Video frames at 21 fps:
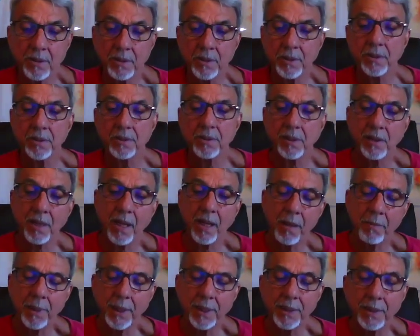is a
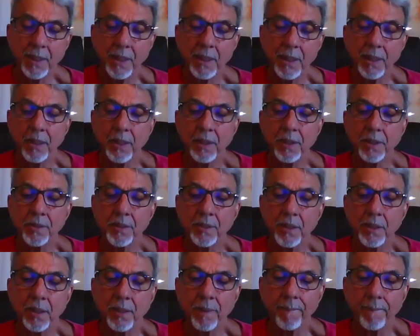guy, but he's